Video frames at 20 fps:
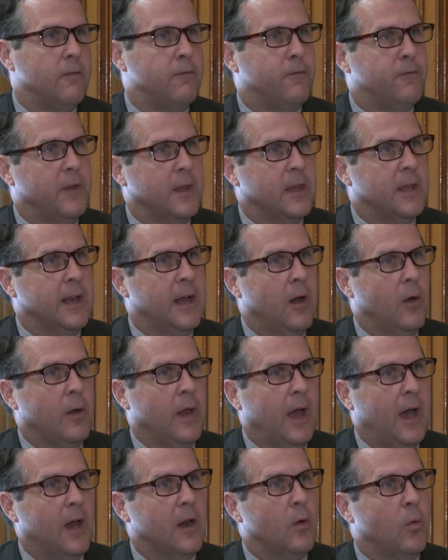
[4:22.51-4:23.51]
figured out
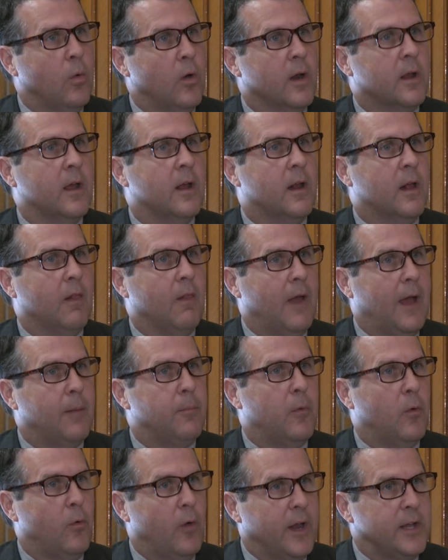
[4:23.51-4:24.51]
how to work in
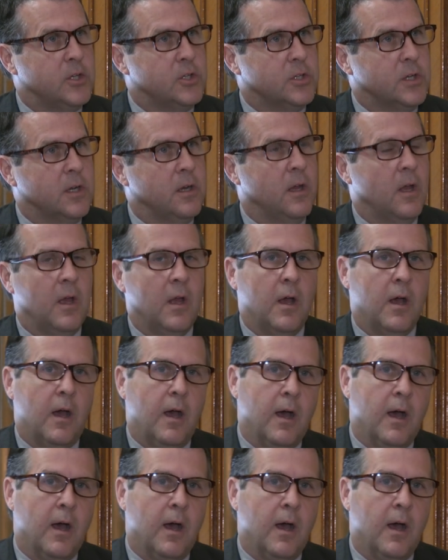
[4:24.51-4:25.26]
collaboration